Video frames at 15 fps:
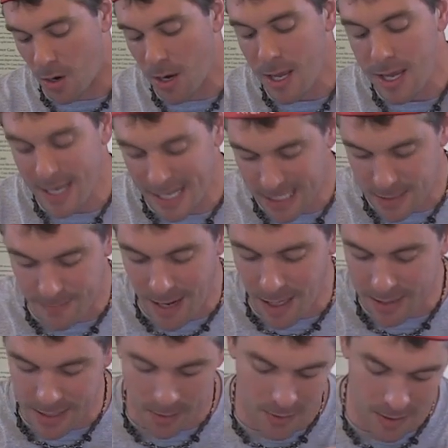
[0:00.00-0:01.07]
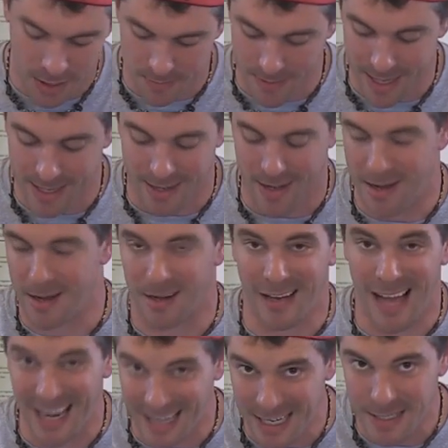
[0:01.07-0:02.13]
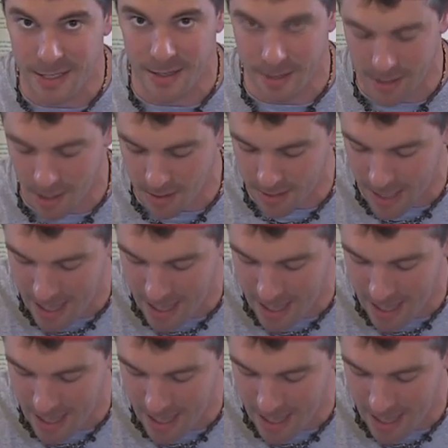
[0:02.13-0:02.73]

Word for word: so it's melting, which is making it a lot easier to